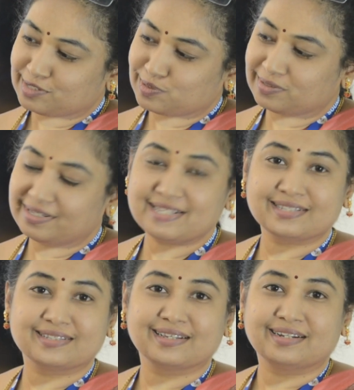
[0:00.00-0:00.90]
So this
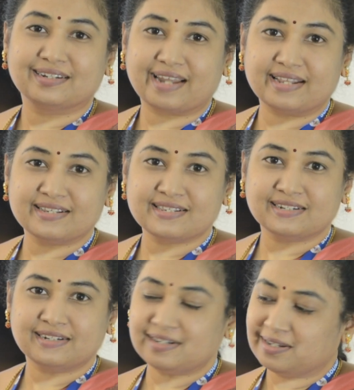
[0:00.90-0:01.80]

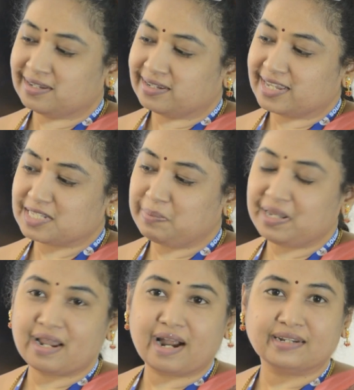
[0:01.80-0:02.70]
transistor is
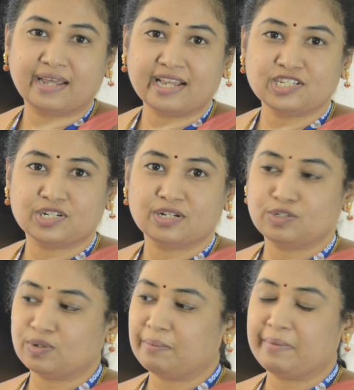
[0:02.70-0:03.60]
being attached
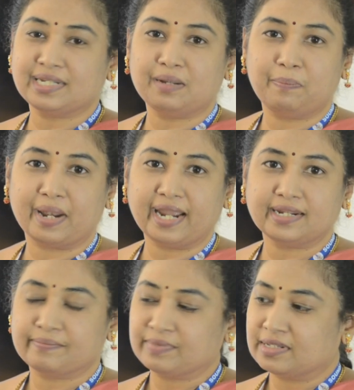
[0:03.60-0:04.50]
to a metal plate.